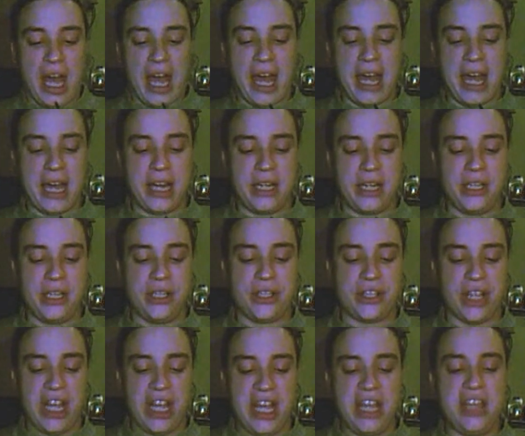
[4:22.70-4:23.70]

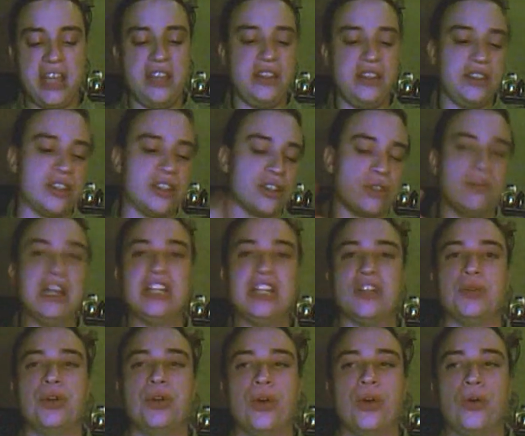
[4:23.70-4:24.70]
And he doesn't really
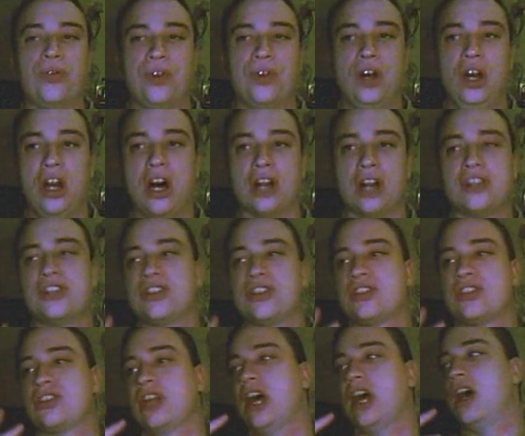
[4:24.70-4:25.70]
do an awful lot
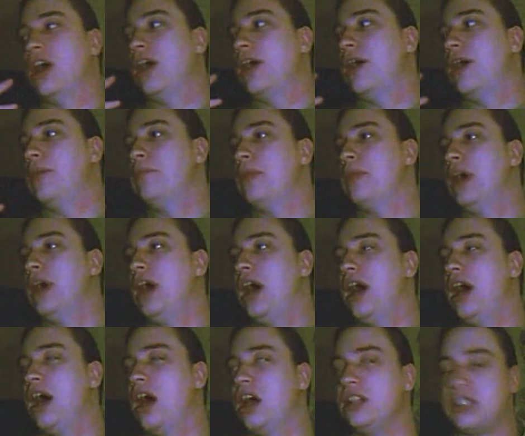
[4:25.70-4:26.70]

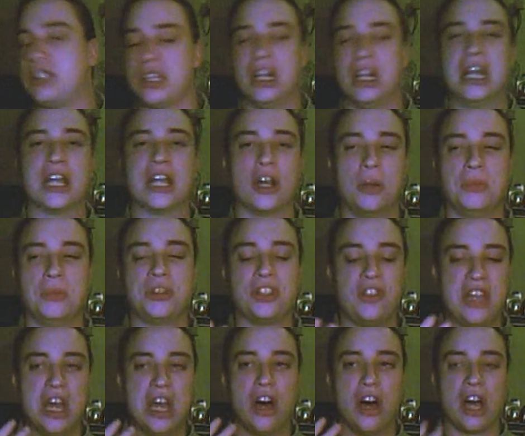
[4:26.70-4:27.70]
until it comes
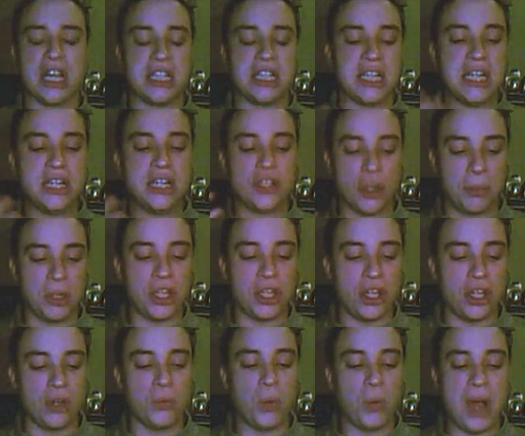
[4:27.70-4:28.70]
to the
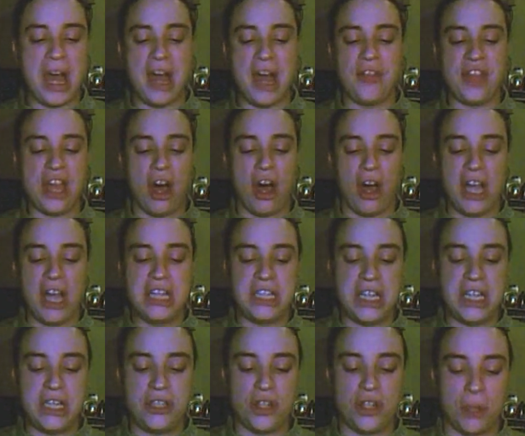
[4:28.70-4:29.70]
IDW, where the
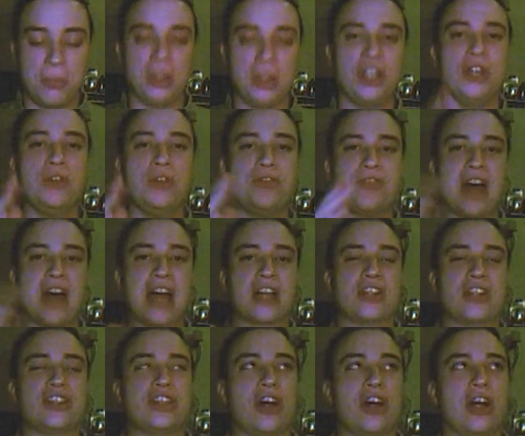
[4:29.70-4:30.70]
IDW
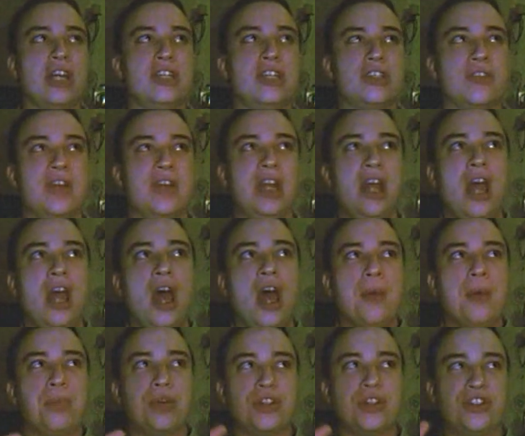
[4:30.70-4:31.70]
fact sides of it
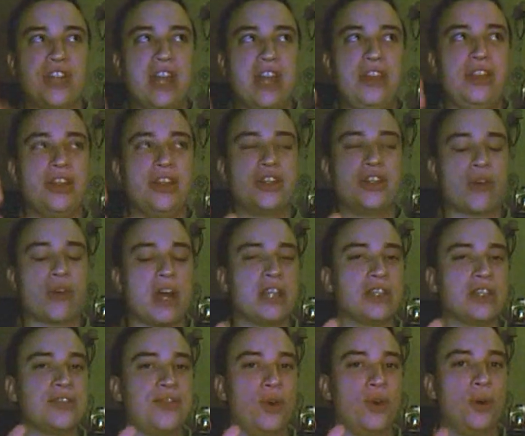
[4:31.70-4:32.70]
present the
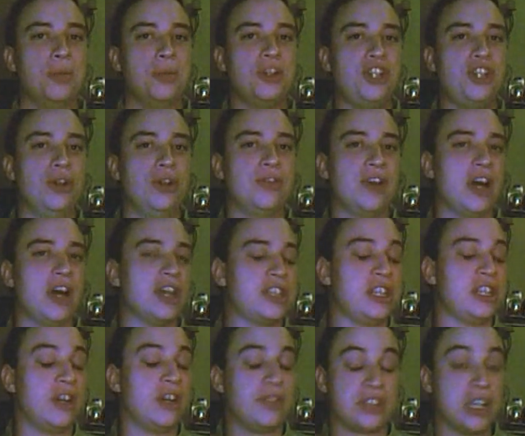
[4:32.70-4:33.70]
Transformers
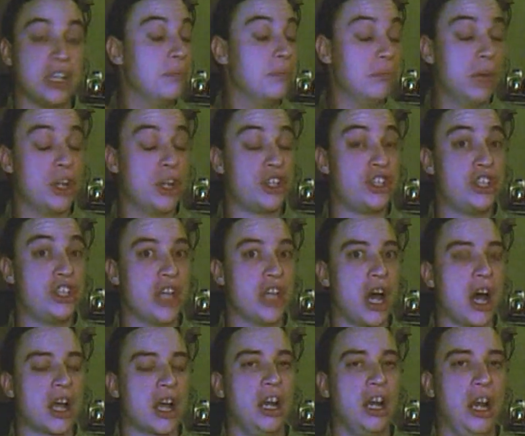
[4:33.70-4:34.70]
universe in, obviously, a much
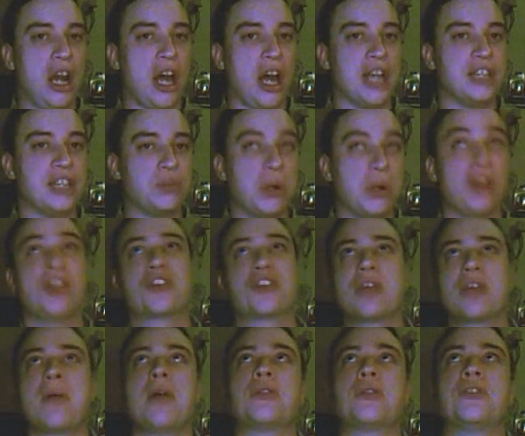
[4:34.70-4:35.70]
darker light. Well, the
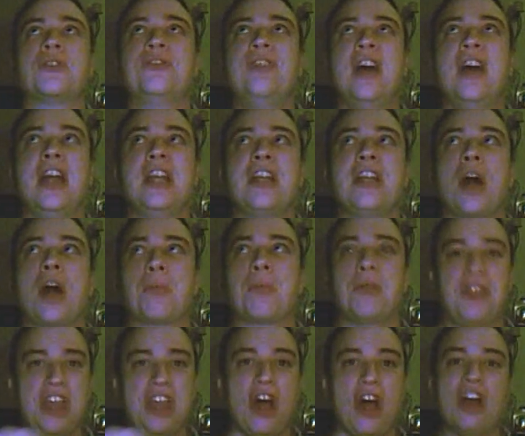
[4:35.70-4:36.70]
Dreamwaves are fairly dark,
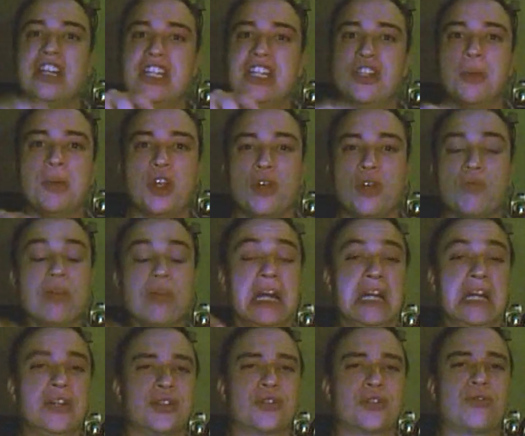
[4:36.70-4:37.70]
but the IDW really
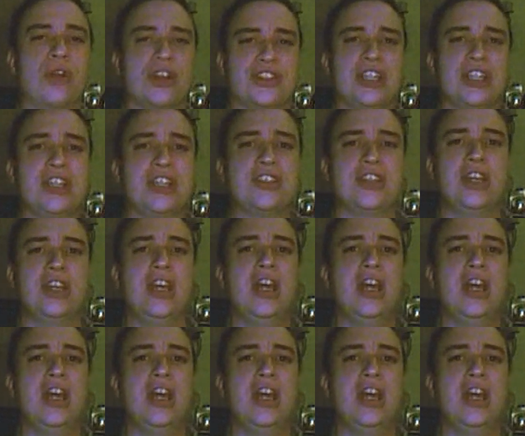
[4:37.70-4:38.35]
does cross it.